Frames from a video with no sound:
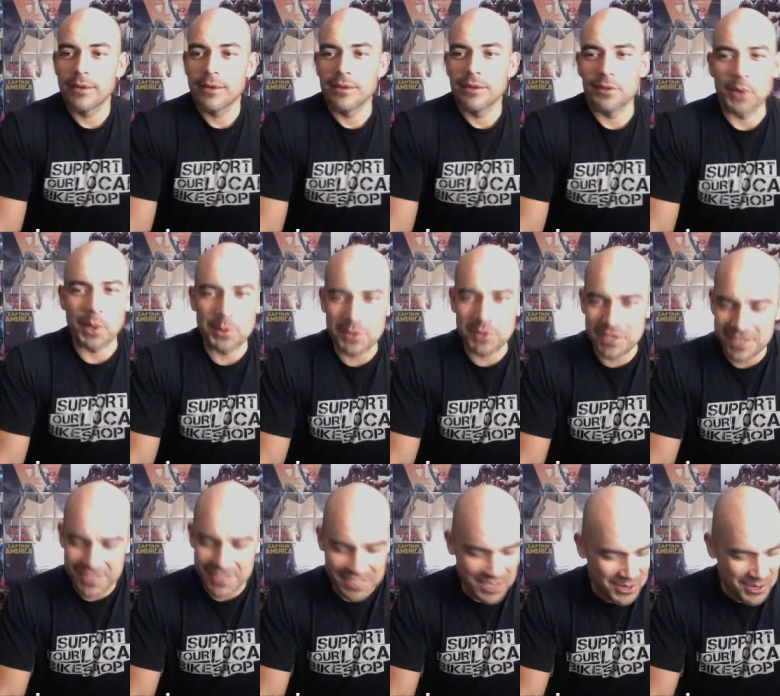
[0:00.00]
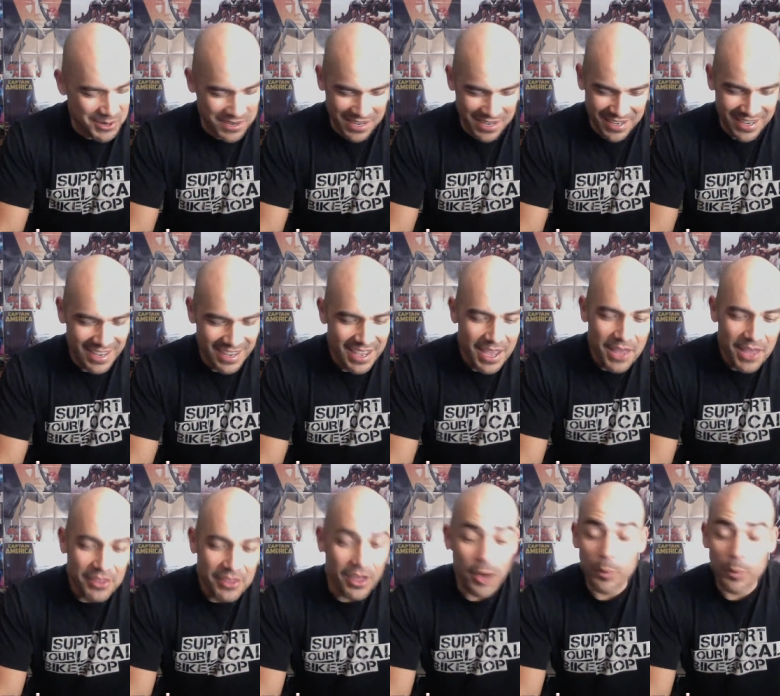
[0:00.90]
No, I'm just joking.
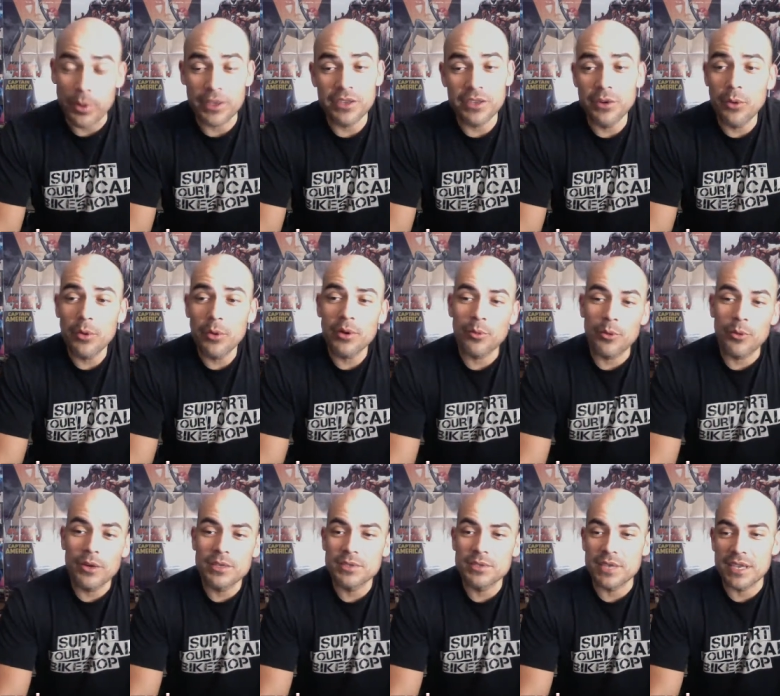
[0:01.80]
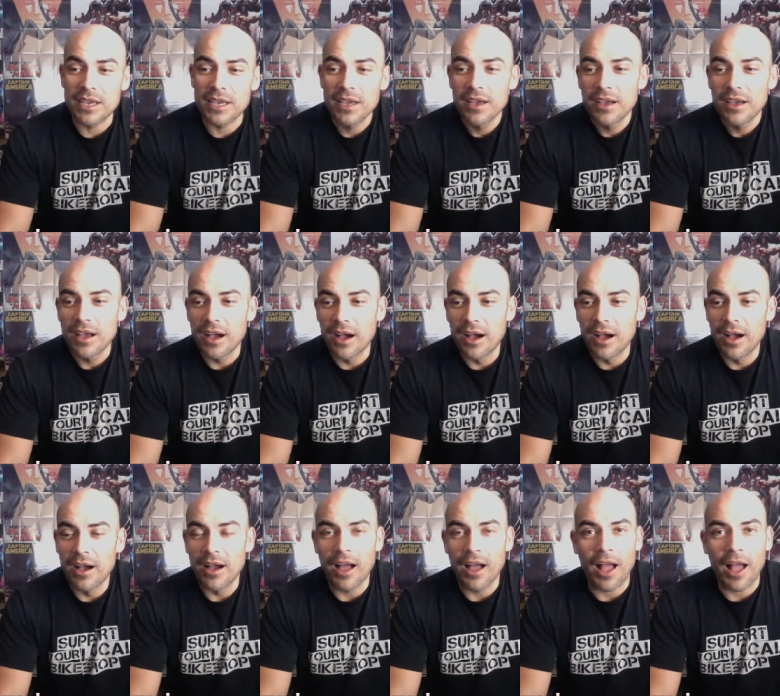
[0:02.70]
No, but you know what it was like.
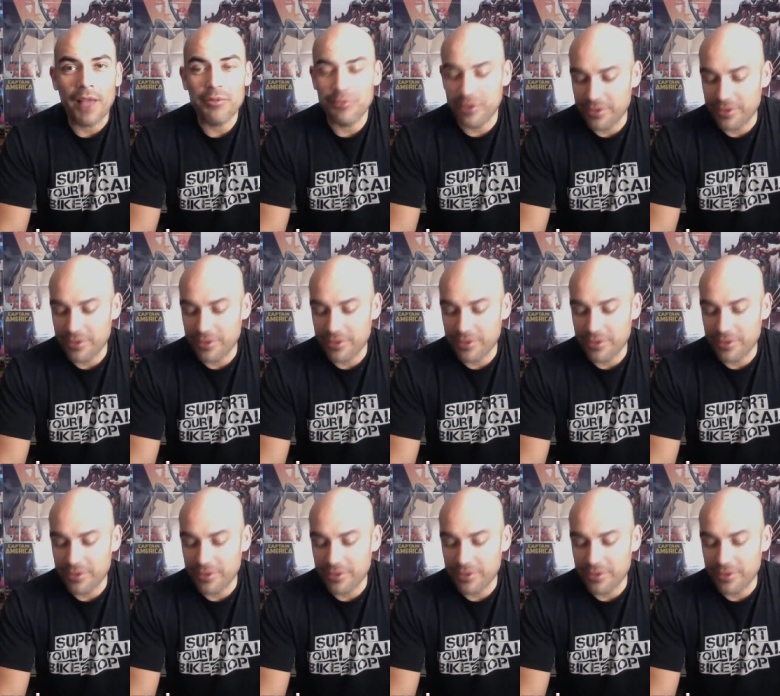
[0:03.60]
I've